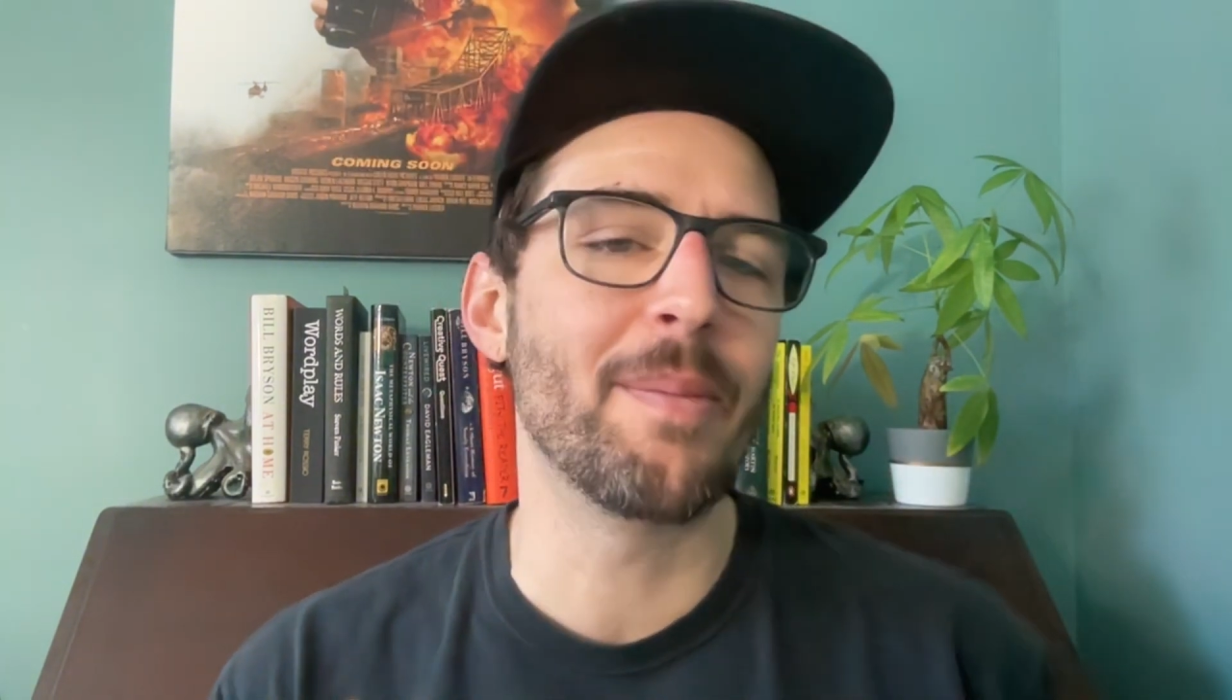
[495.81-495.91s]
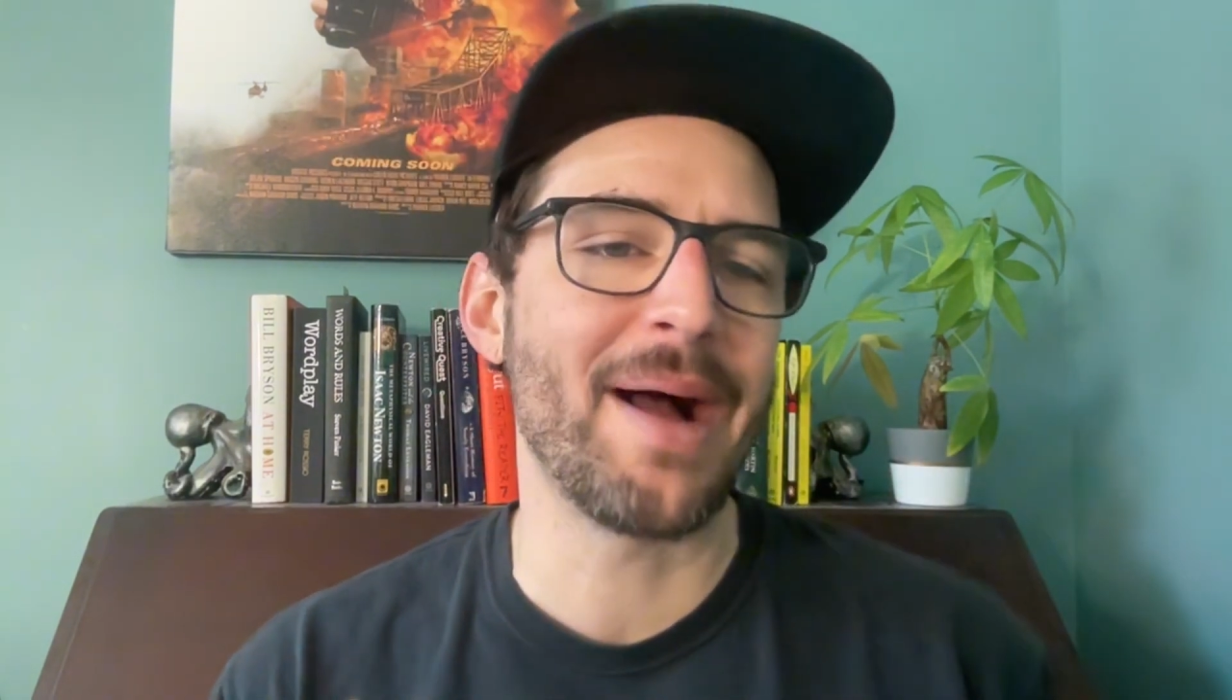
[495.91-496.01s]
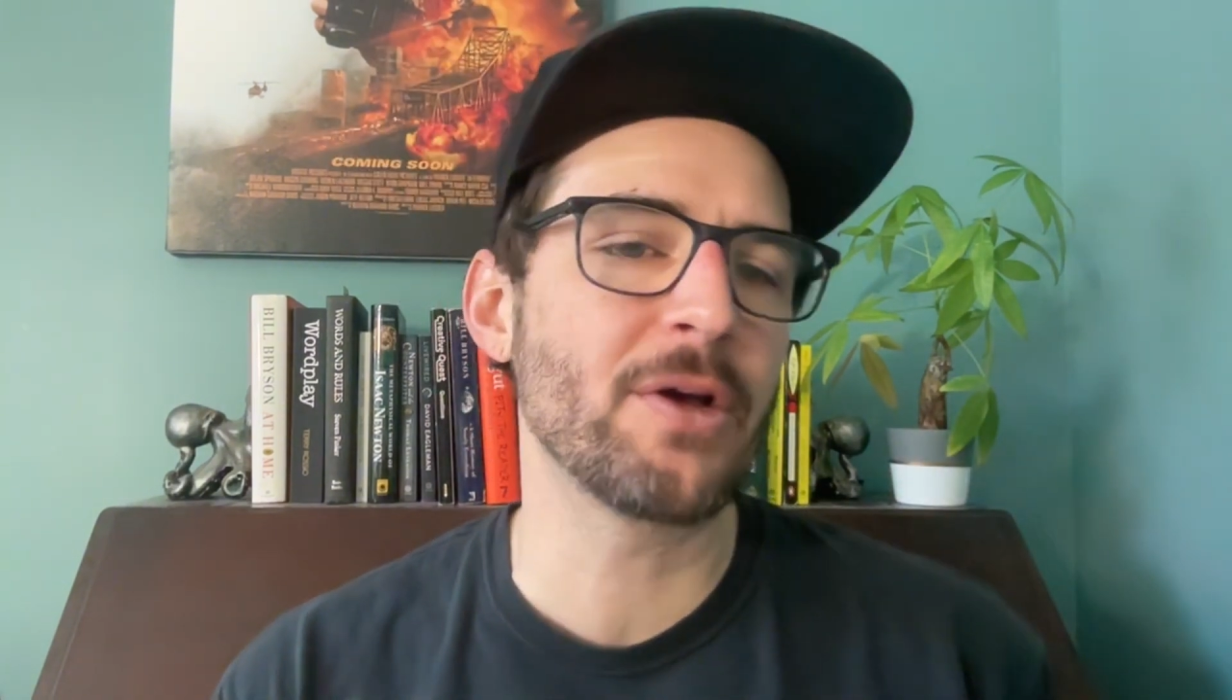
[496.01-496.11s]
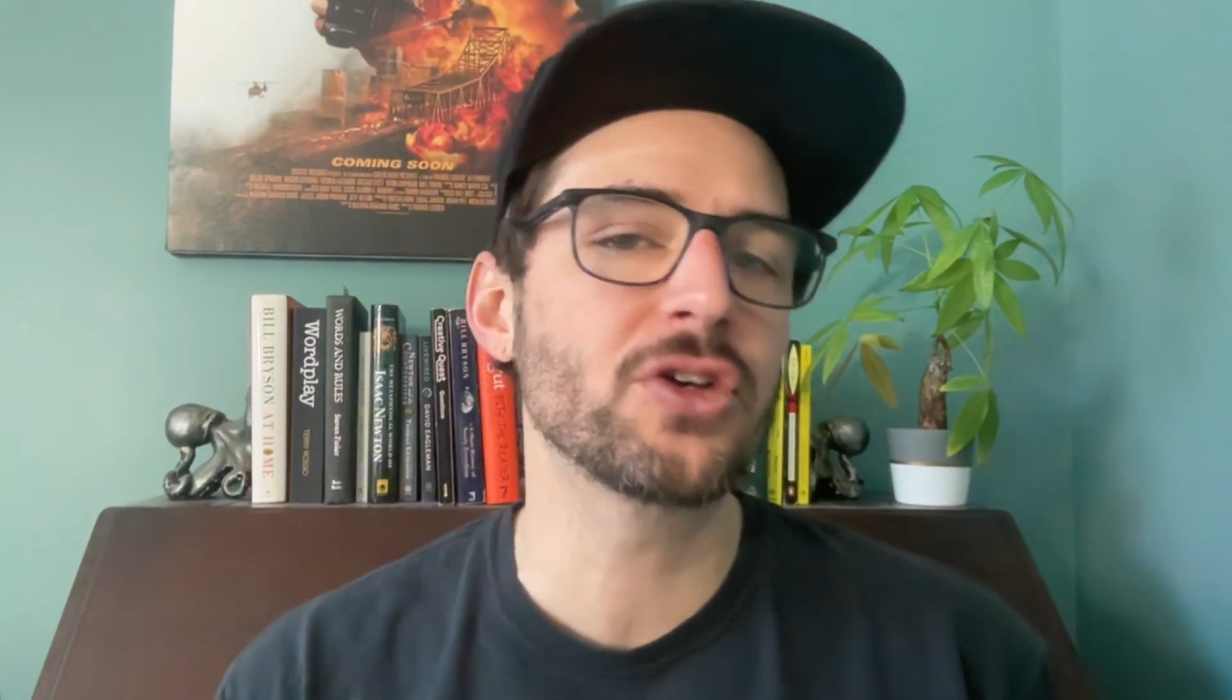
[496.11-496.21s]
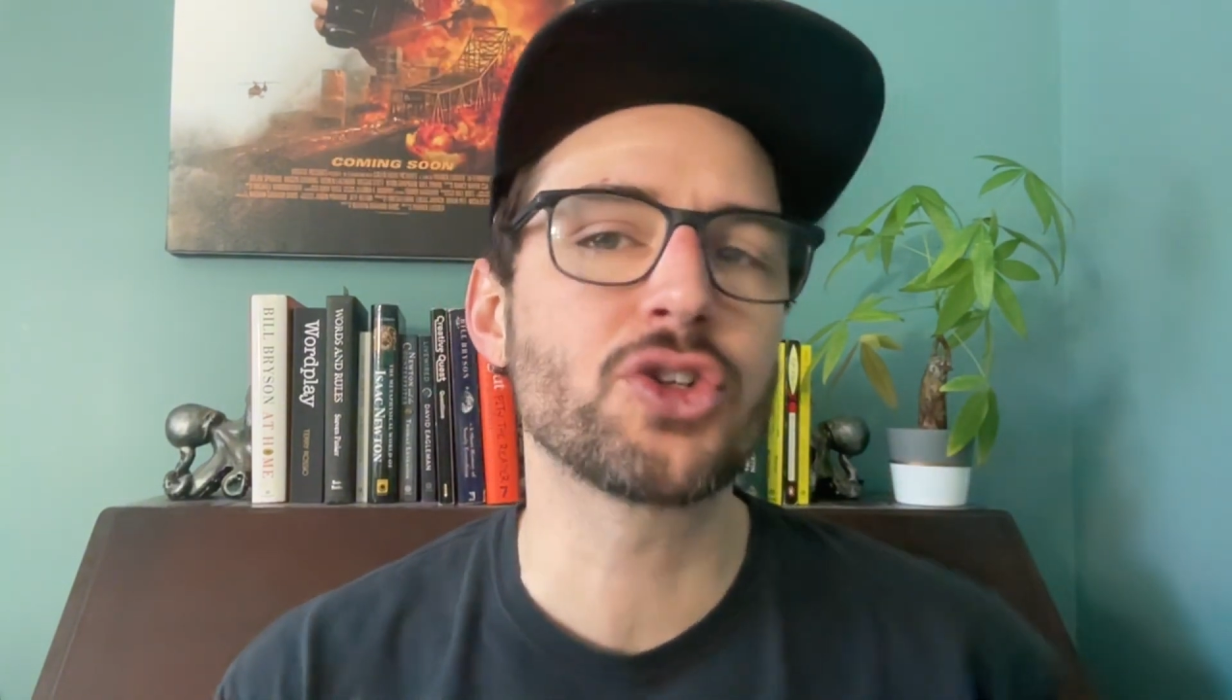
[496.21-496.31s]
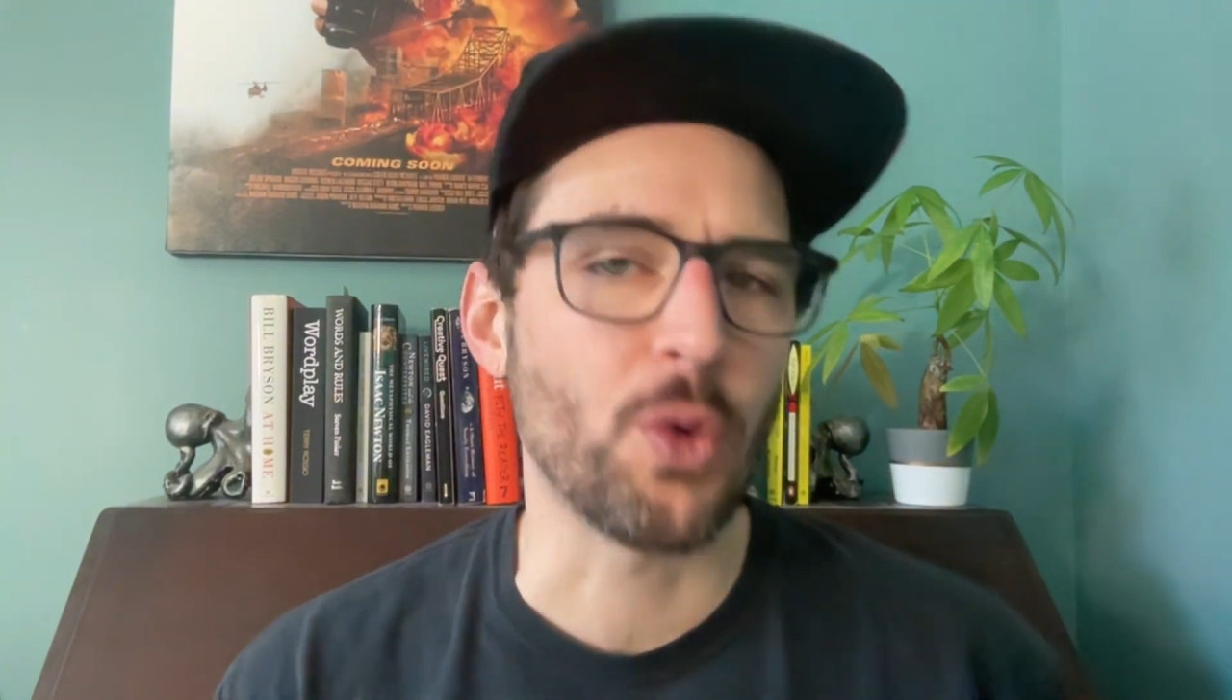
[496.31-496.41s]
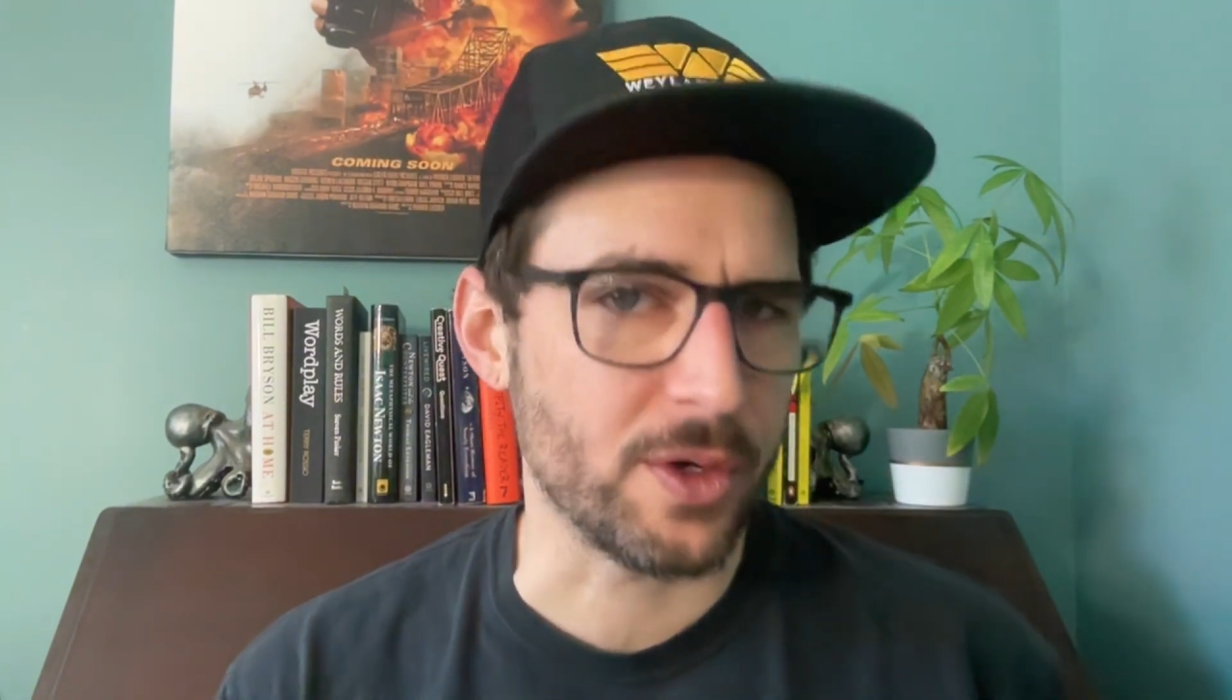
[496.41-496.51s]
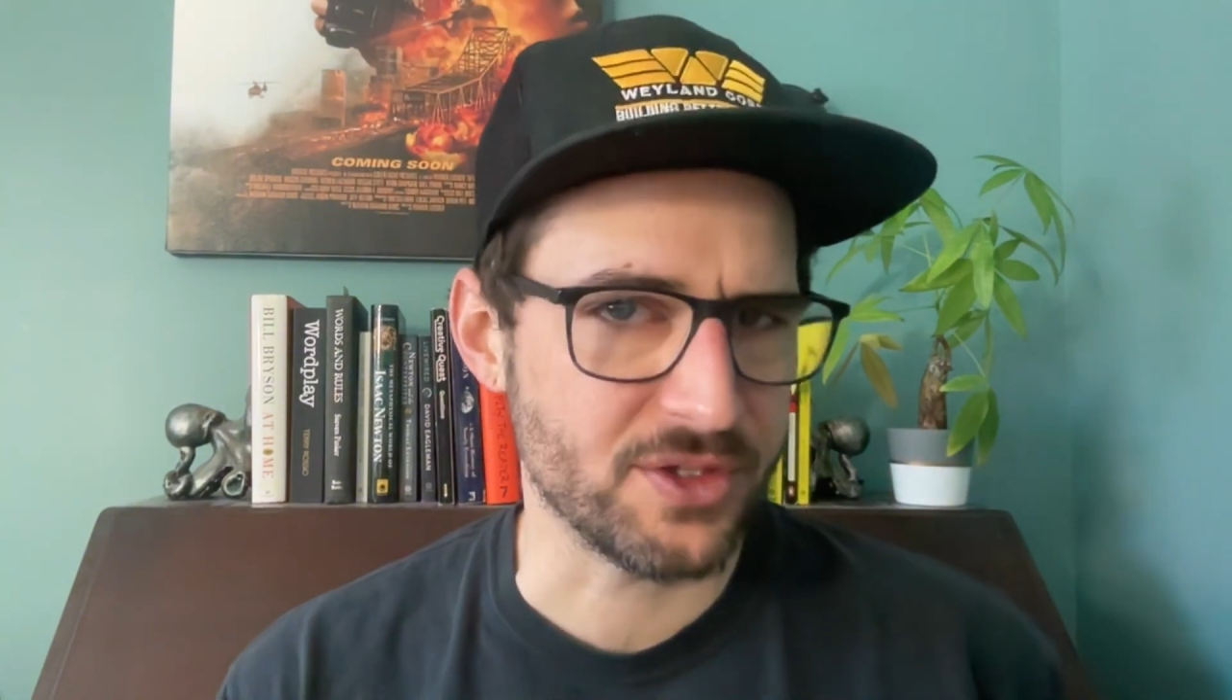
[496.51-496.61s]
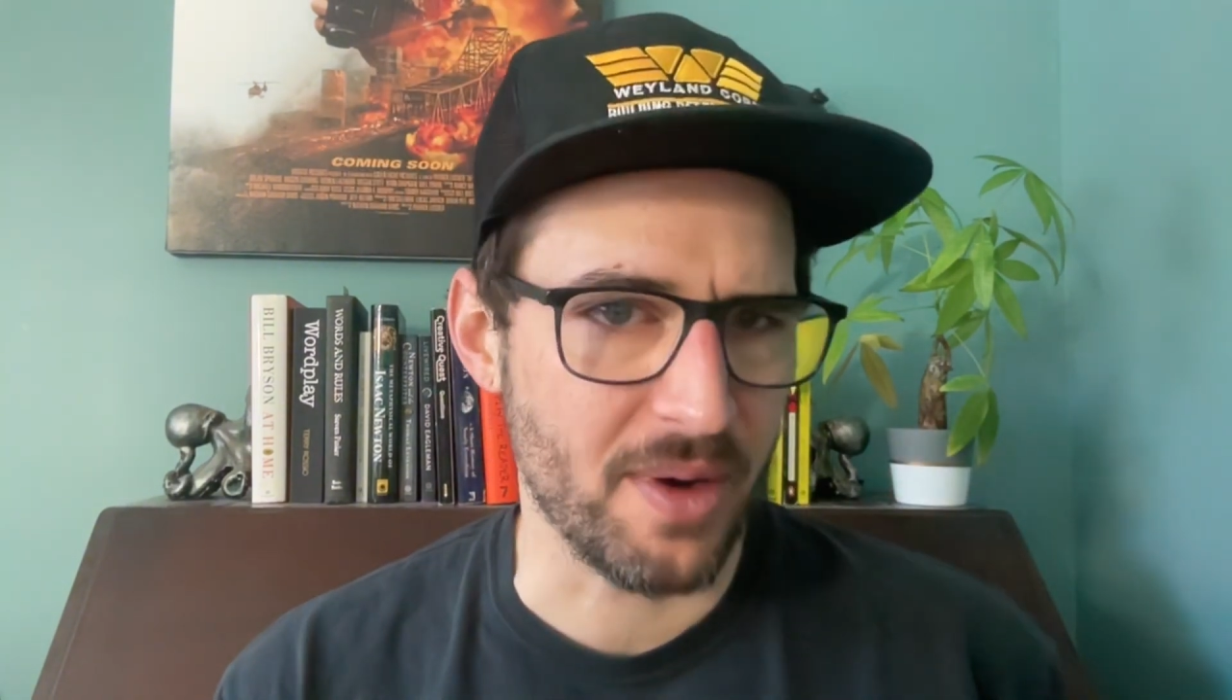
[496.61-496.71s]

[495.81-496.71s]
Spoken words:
about your short